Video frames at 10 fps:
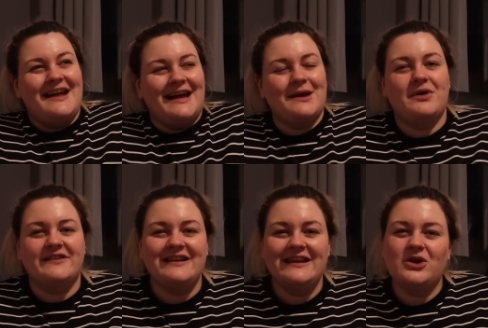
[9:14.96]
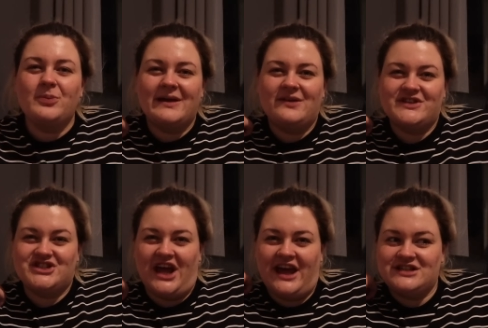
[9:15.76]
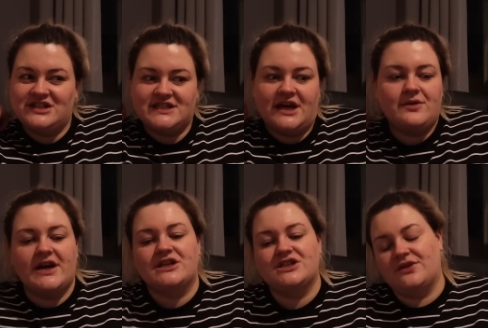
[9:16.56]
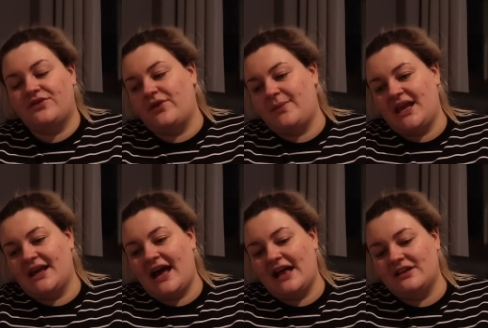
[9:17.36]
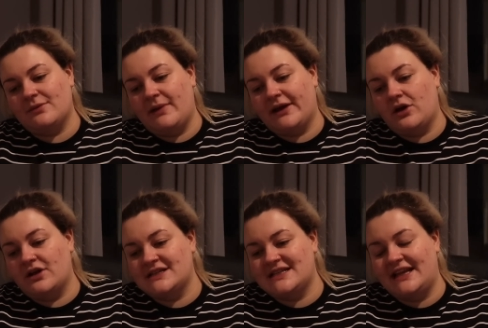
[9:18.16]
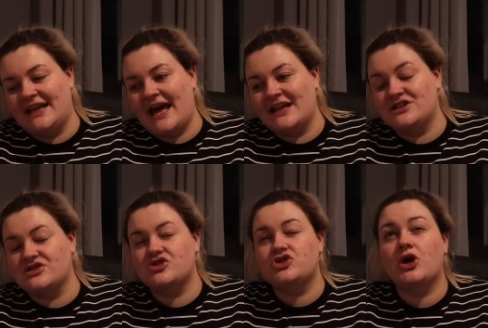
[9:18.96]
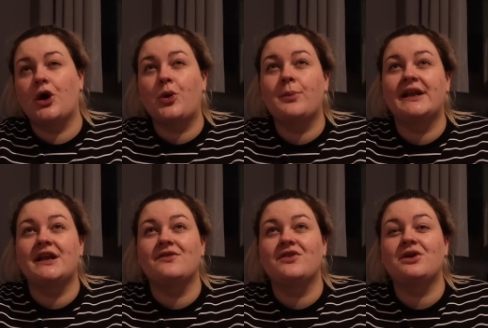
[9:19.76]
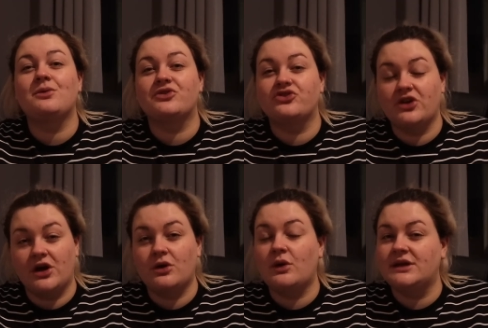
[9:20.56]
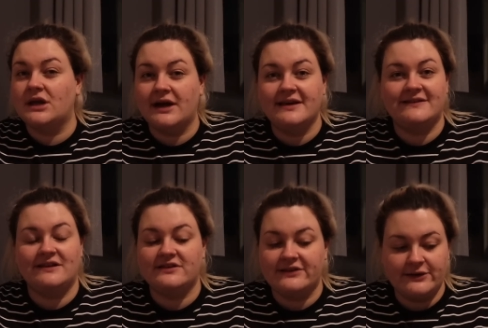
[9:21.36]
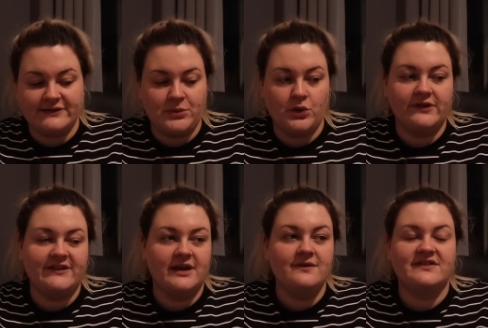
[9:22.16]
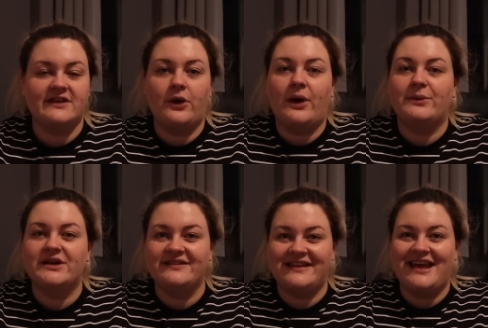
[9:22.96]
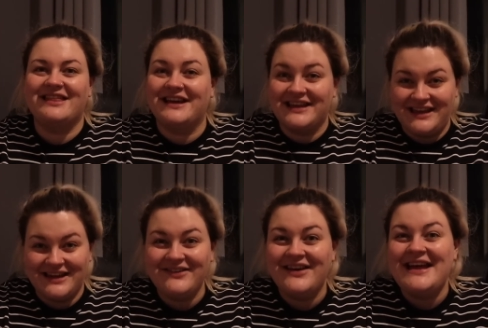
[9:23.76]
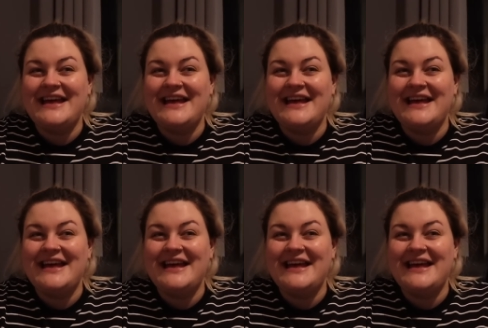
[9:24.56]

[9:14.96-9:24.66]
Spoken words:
it was a little bit of a change in direction for me and my content, and so many of you were so nice and so supportive. So I want to say thank you